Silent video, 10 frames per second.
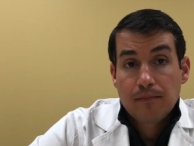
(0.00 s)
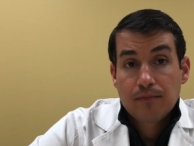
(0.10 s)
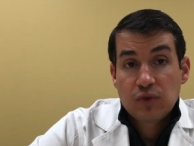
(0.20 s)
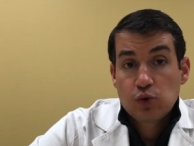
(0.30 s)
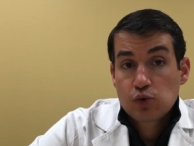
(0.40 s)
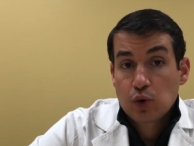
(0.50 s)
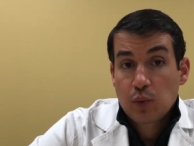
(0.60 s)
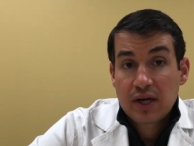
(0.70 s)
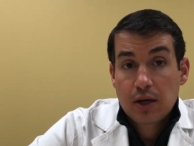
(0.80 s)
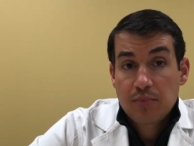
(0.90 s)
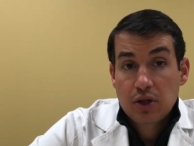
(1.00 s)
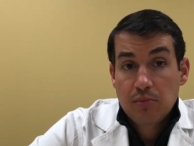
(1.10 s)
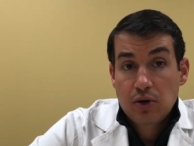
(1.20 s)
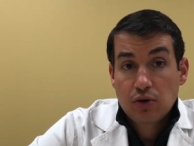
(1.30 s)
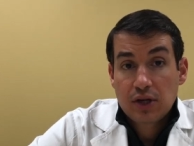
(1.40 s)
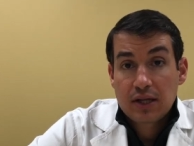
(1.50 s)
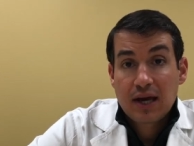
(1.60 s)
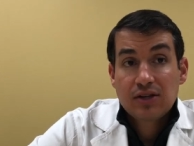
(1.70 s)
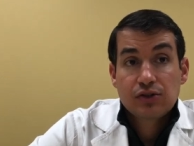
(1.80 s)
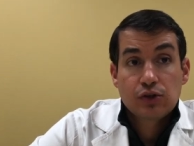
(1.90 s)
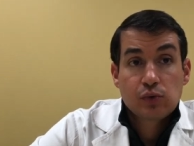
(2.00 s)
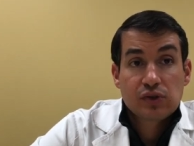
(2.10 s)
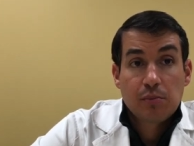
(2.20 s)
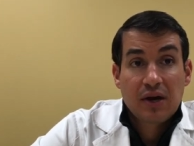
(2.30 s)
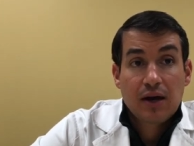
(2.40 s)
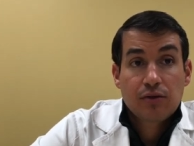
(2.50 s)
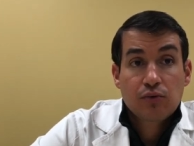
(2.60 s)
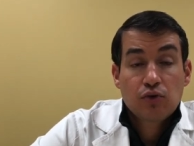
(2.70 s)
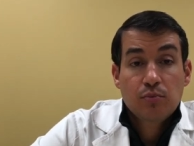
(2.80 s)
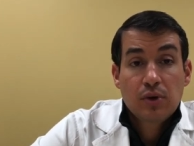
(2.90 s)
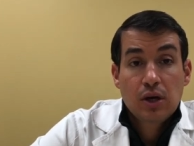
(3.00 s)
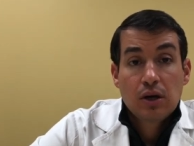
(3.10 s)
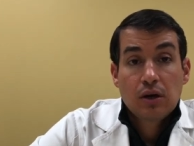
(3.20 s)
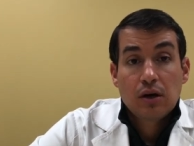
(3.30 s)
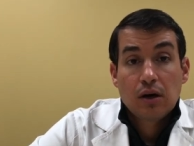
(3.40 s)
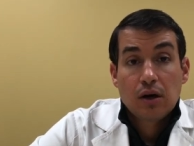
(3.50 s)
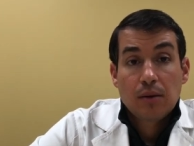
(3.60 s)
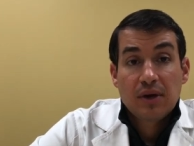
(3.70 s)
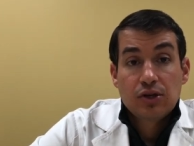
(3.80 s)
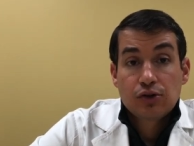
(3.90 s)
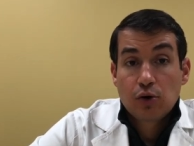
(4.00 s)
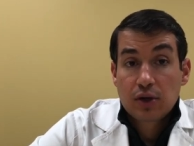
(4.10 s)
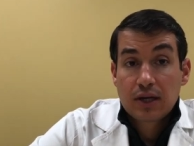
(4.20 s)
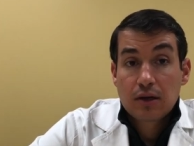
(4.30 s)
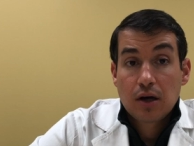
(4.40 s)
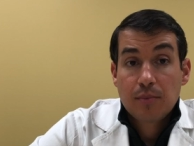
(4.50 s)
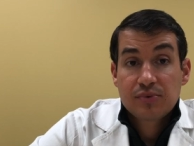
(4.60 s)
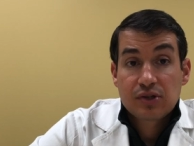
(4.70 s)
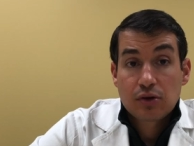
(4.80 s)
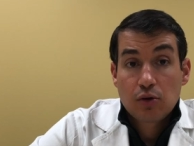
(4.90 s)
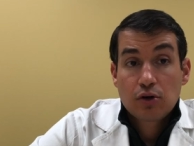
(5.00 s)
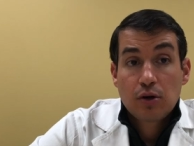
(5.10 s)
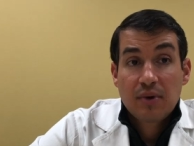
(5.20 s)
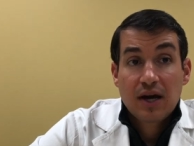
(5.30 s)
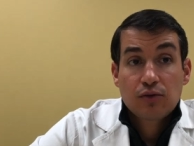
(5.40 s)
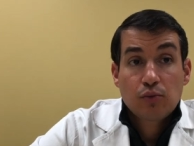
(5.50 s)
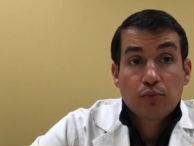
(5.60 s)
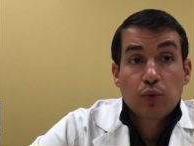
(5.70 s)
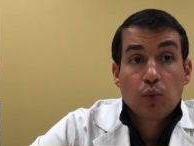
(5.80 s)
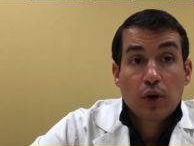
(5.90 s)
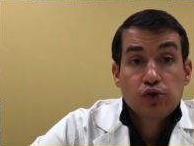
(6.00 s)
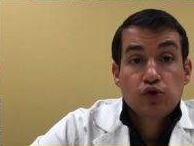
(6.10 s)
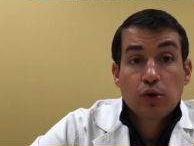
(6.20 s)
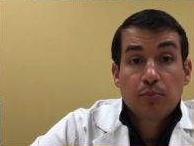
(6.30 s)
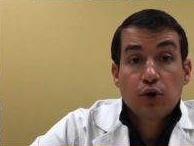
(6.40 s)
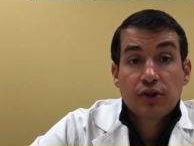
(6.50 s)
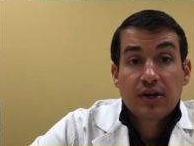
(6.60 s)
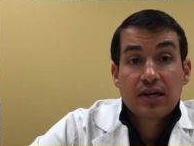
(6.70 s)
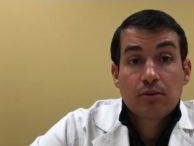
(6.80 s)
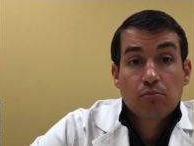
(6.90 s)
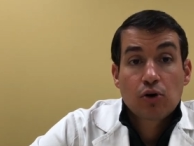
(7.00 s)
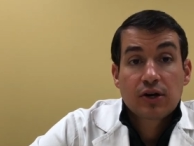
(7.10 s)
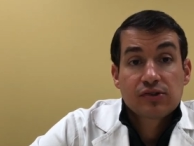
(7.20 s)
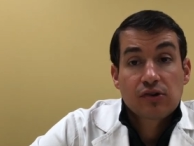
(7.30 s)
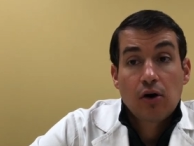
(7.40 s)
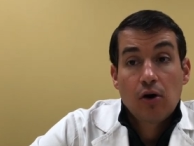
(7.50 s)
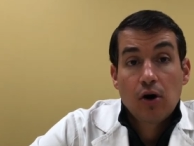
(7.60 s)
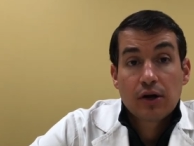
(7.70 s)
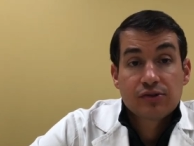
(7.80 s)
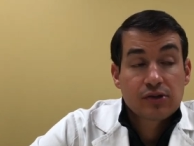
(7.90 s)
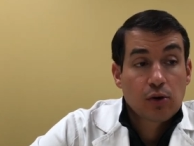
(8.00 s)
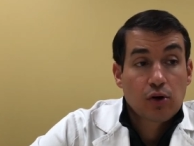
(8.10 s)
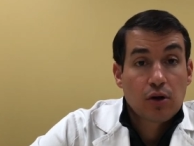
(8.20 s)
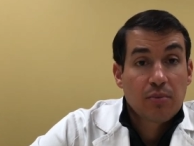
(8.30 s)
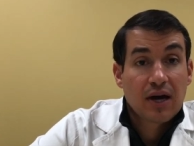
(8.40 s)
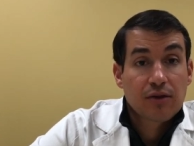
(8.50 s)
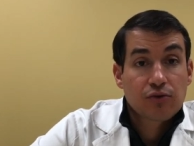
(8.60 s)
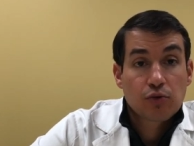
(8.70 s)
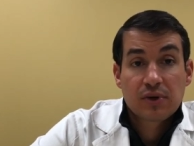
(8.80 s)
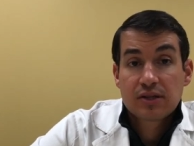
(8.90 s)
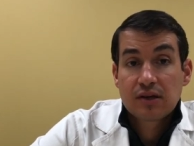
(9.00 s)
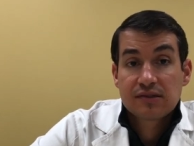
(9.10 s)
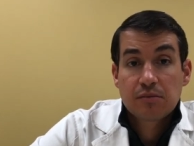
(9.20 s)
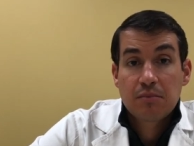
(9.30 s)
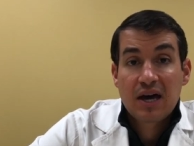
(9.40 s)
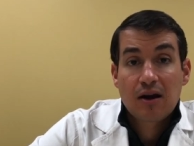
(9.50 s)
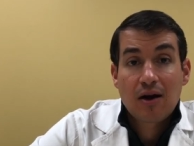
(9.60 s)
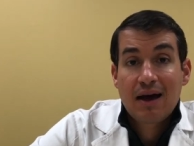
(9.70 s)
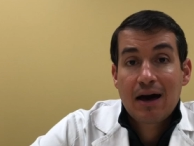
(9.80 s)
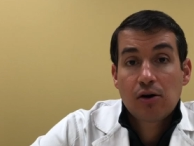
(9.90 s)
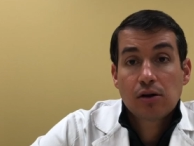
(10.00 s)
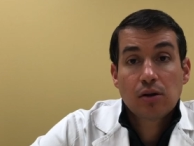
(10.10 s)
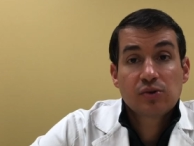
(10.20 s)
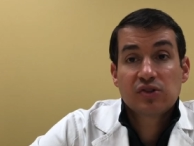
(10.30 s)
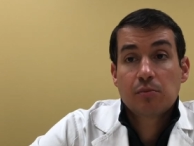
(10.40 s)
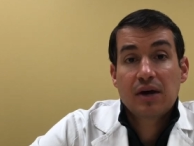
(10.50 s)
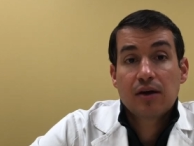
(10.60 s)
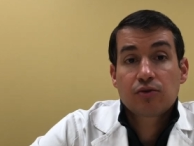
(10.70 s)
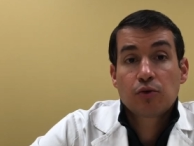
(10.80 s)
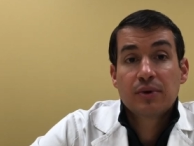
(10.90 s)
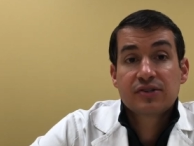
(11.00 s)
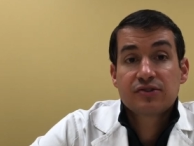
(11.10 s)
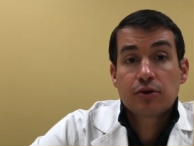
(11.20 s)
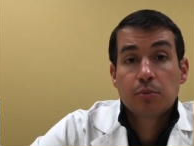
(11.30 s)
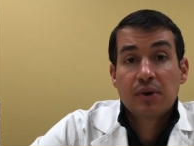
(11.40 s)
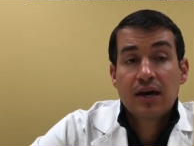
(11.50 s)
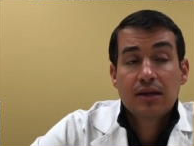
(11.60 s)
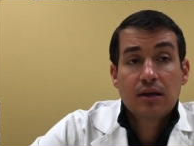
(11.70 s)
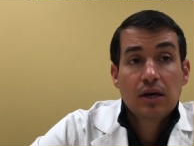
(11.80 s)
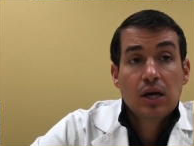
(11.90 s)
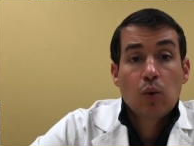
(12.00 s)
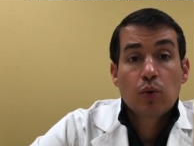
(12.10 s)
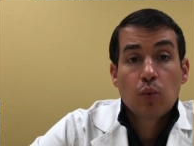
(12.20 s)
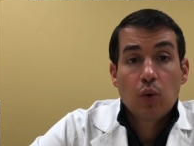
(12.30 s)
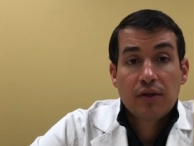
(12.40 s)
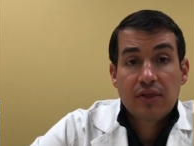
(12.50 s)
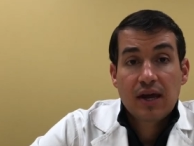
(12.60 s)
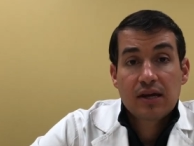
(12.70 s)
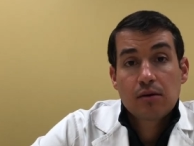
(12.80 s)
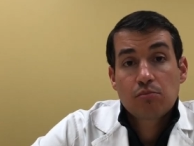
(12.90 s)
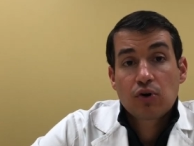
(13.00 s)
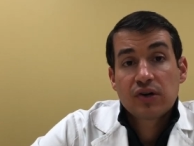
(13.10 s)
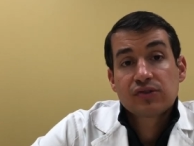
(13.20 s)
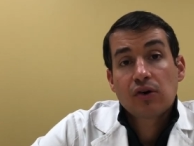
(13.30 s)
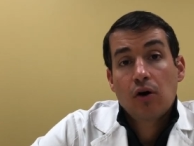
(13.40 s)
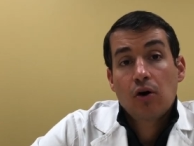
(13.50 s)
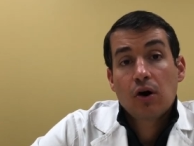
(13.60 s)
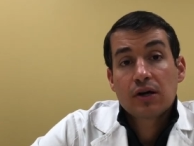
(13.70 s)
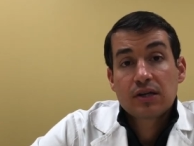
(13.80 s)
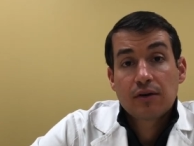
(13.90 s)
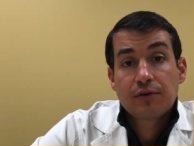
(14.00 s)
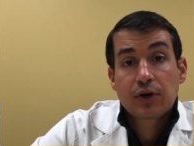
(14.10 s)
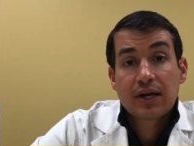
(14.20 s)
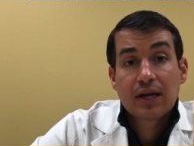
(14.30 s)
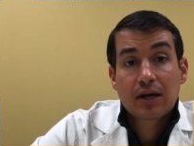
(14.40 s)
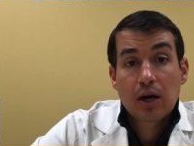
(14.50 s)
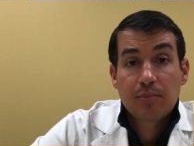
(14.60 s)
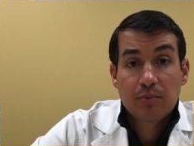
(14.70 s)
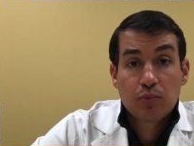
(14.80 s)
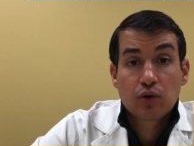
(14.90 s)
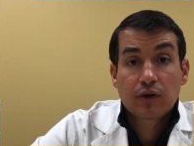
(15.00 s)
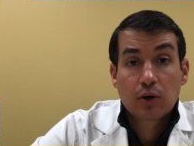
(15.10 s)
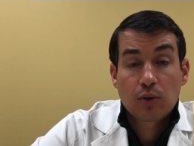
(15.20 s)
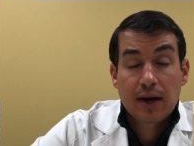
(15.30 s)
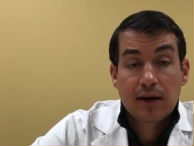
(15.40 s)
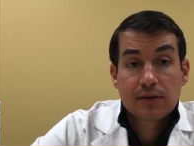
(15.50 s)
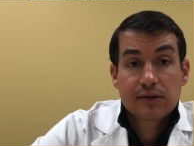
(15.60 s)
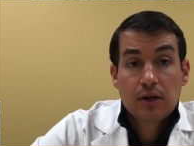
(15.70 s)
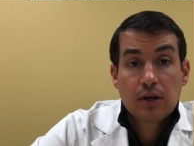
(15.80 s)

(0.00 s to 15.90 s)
usually wake up in the middle of the night to use the bathroom, and you go to get up to go to the bathroom, we want you to put the hip brace on to go to the bathroom. It doesn't matter how close the bathroom is to your bed, we want that hip brace on if you're getting up and moving around.